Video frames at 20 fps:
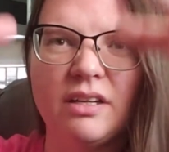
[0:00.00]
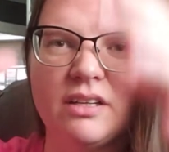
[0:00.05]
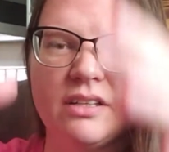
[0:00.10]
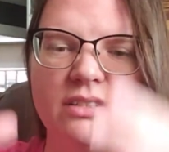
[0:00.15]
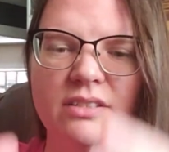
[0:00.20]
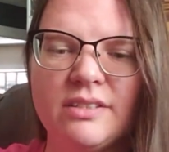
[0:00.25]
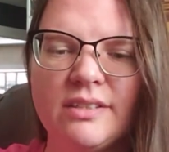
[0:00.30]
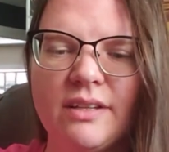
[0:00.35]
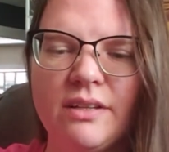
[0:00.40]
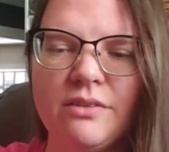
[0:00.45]

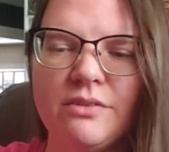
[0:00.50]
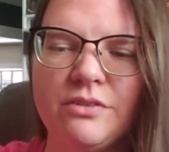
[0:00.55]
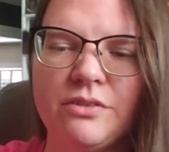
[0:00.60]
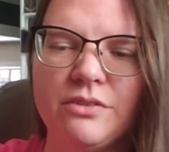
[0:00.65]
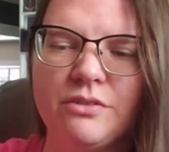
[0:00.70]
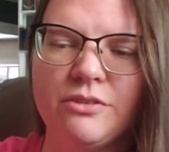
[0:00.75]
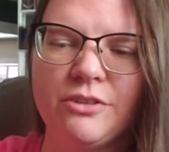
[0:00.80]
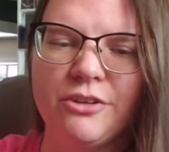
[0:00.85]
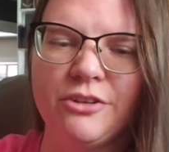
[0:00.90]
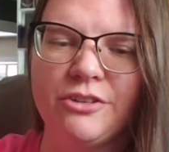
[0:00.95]

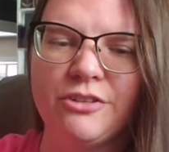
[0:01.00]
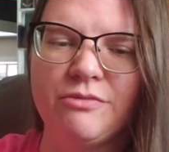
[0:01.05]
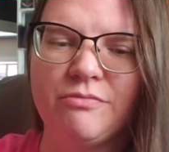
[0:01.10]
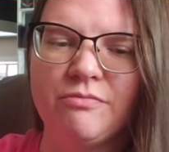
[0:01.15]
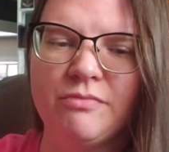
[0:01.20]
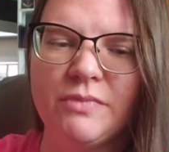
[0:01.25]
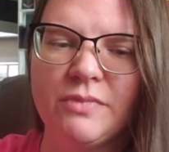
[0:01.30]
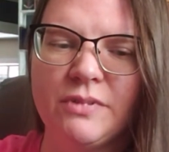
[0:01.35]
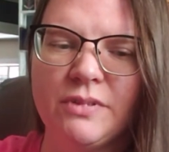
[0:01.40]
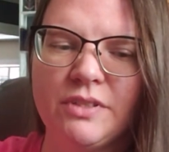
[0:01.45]
cylinder,
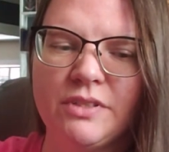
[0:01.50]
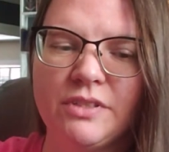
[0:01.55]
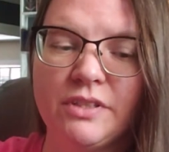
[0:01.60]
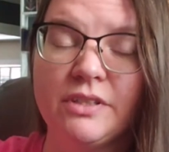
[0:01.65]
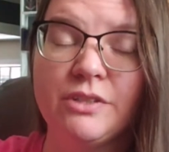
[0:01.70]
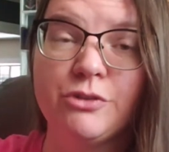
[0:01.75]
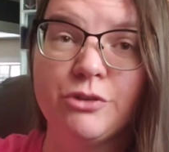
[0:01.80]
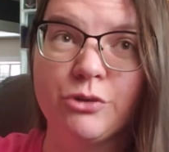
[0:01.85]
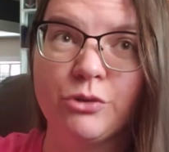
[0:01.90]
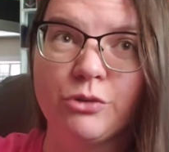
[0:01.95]

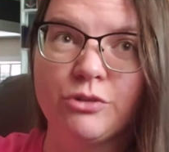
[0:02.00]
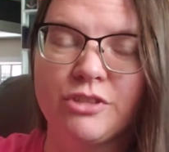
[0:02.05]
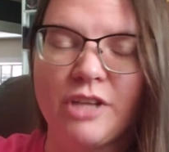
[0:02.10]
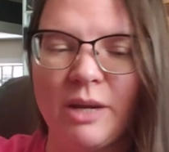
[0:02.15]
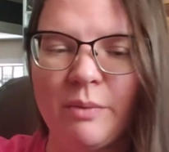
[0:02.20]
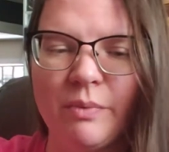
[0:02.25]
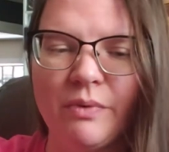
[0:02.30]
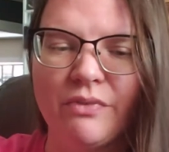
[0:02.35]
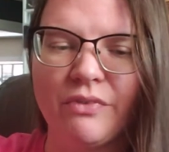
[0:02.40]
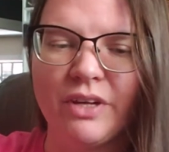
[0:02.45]
cylindrical
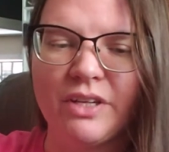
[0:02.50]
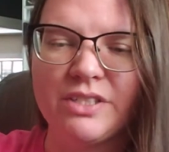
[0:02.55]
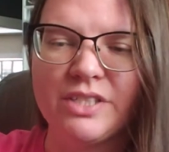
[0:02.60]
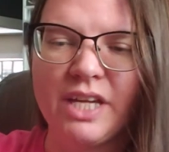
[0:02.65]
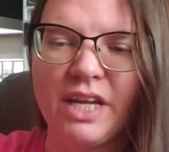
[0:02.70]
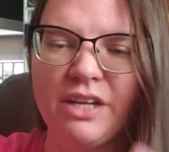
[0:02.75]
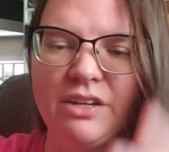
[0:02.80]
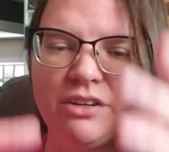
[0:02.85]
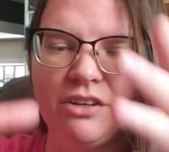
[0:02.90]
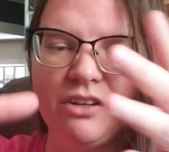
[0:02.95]
type of
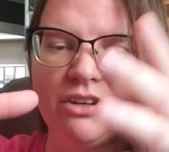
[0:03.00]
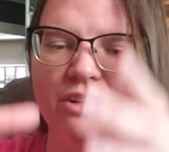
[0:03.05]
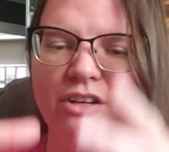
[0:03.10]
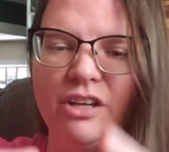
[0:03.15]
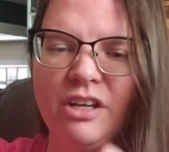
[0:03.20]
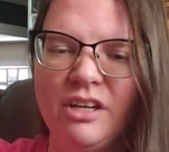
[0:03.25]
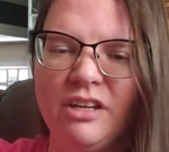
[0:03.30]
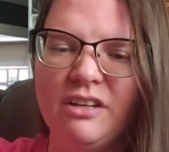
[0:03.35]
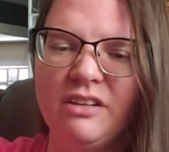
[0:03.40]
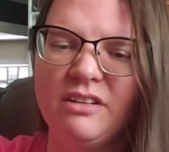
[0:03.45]
container
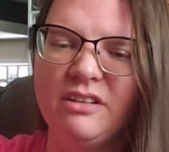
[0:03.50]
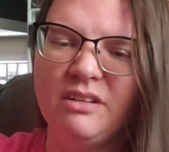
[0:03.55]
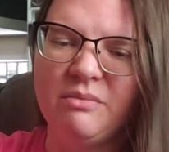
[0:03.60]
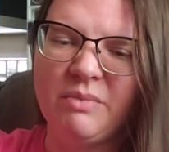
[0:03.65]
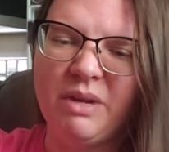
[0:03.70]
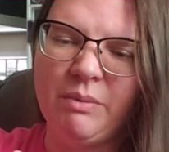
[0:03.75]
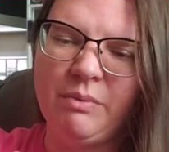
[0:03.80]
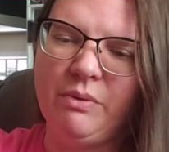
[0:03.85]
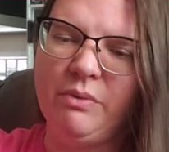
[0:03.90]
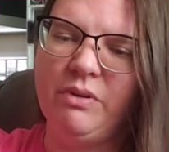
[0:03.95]
that
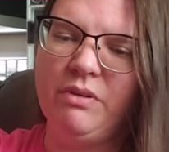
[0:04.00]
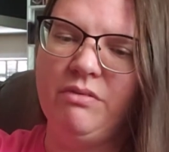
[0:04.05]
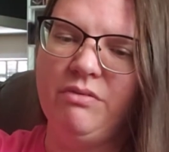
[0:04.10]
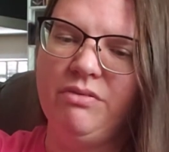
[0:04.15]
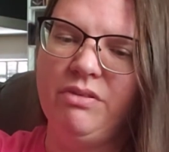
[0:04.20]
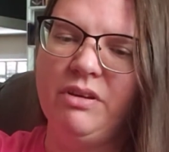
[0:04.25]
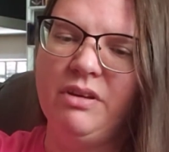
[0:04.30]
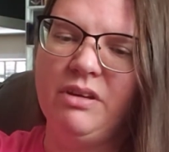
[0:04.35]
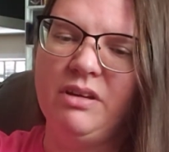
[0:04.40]
maybe would have